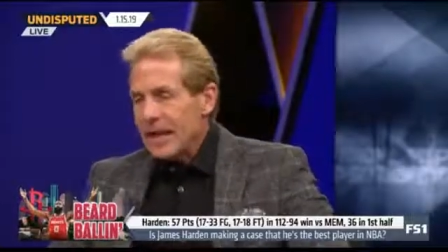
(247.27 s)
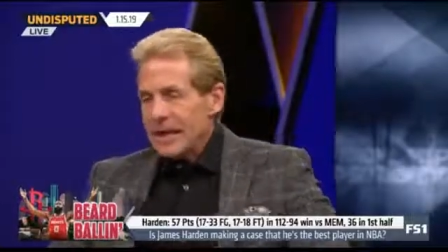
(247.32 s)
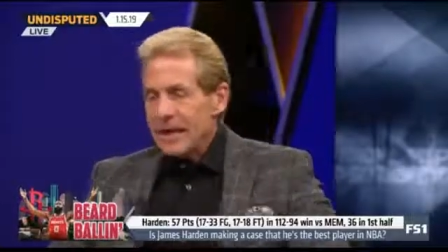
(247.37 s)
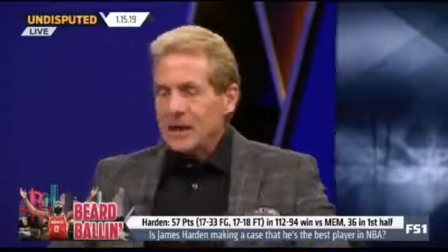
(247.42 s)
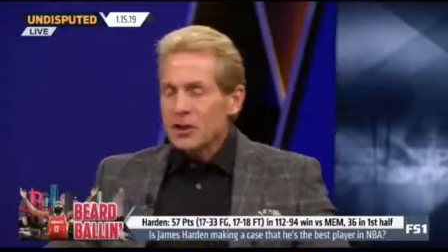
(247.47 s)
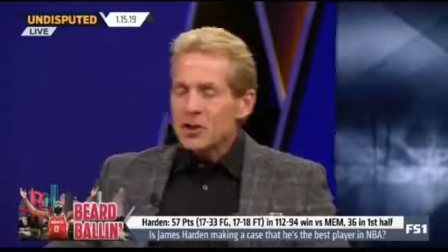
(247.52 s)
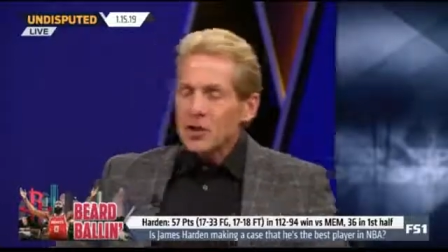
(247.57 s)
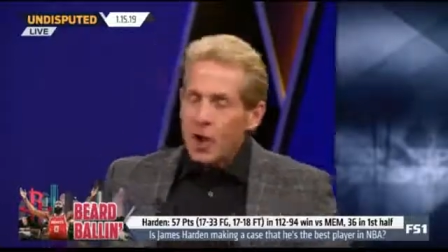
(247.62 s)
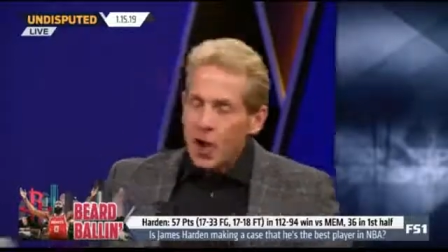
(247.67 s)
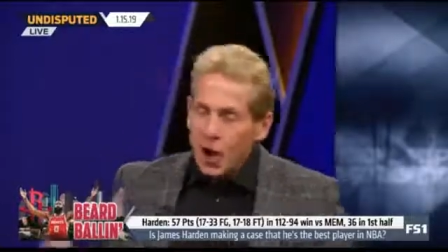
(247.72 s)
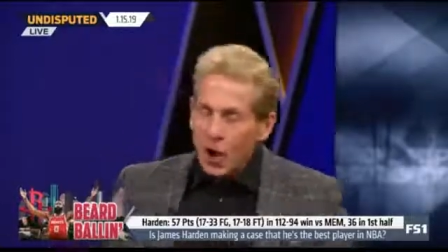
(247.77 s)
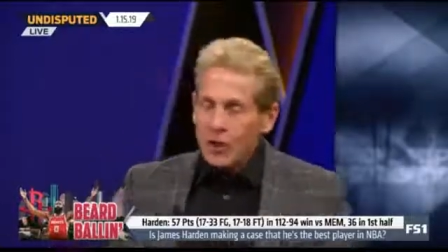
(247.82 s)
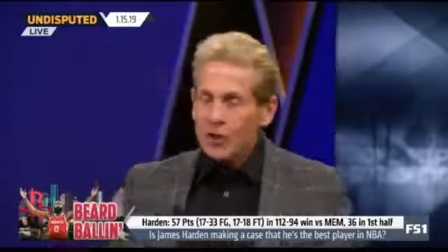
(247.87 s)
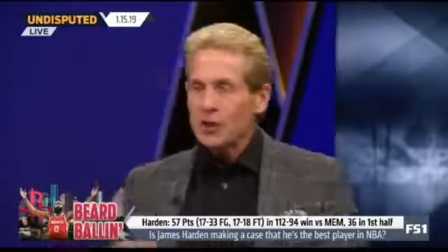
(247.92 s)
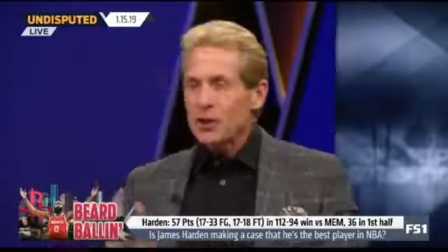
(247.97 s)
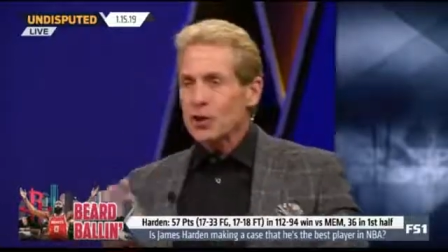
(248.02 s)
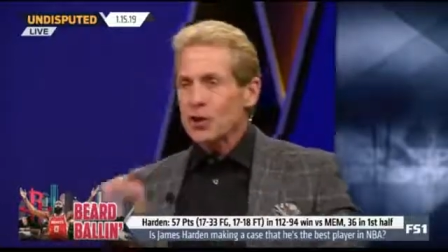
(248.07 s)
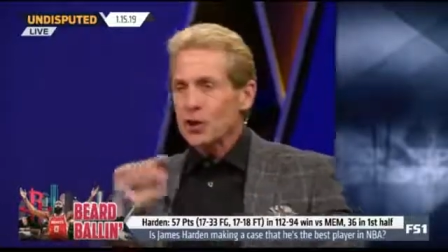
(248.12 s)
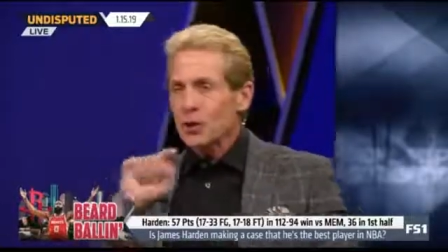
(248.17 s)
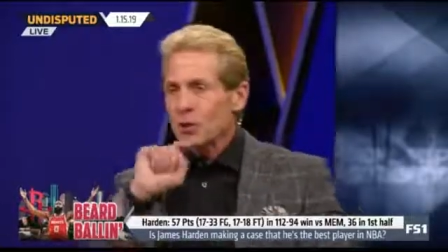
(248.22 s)
It's hard
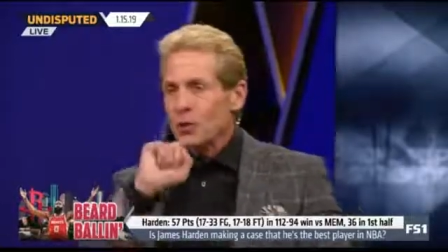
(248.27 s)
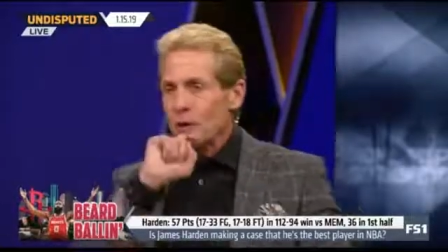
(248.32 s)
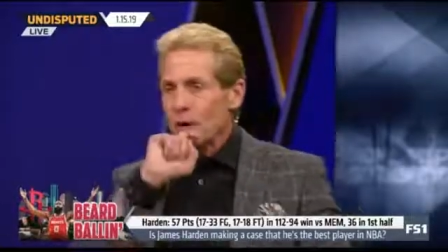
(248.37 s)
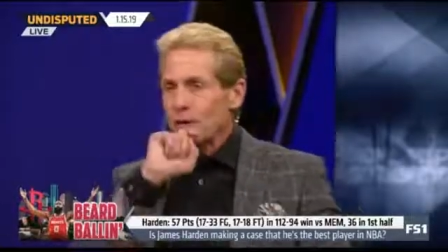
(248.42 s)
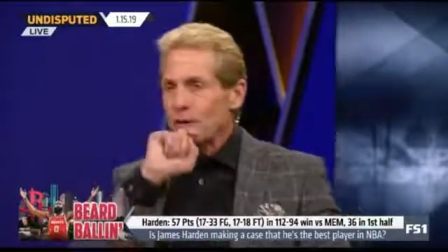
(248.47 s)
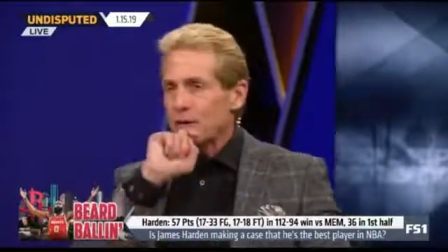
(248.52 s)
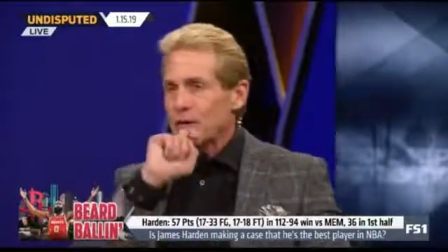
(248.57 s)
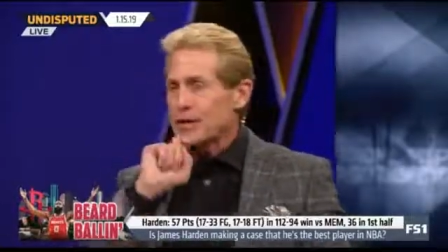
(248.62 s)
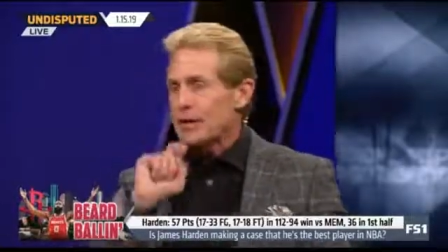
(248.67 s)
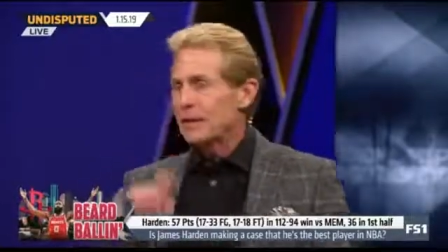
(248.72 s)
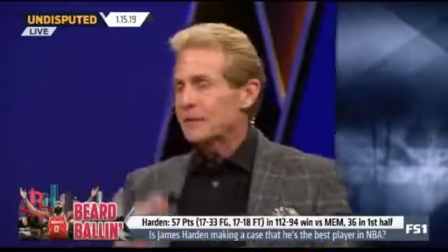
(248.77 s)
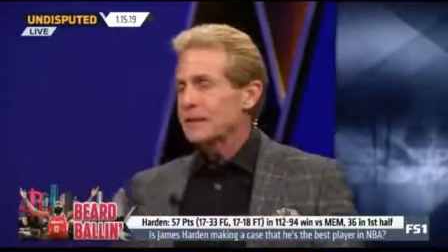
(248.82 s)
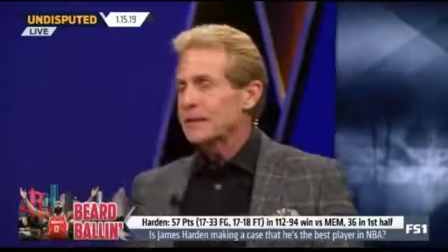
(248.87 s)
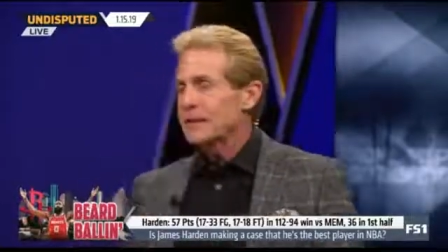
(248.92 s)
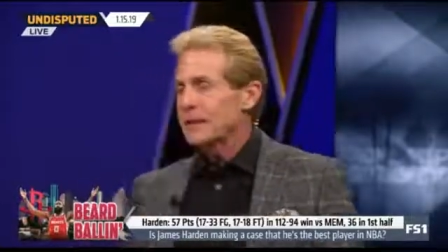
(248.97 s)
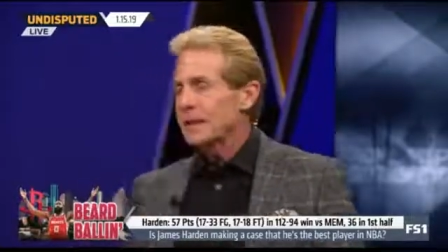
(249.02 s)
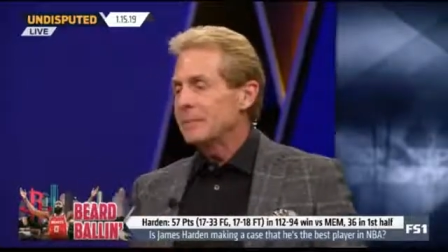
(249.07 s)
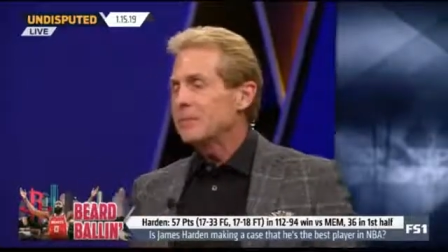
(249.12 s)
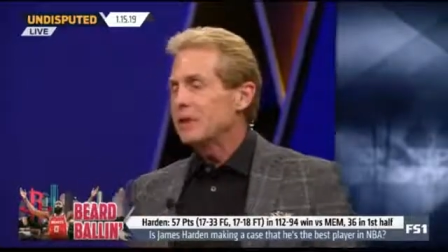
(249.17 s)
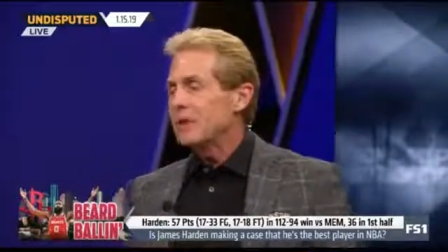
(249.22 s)
to shoot 1 for
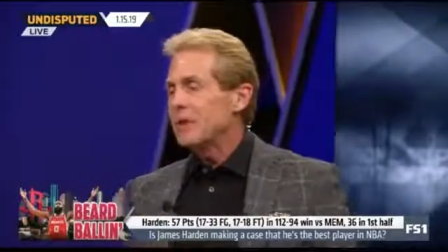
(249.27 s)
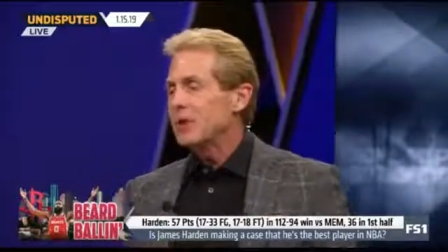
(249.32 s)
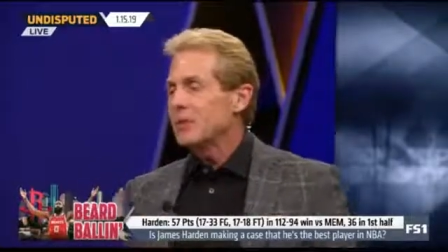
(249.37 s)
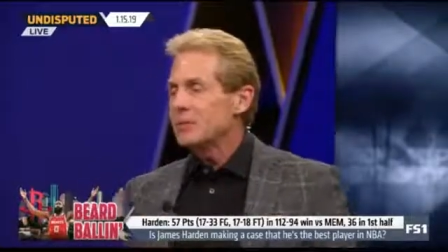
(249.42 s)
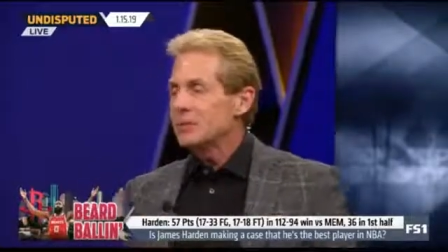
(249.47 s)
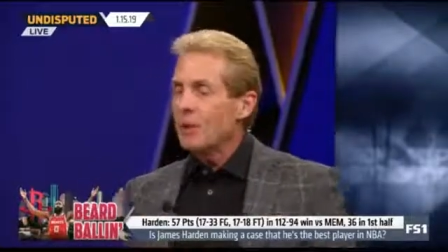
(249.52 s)
17 because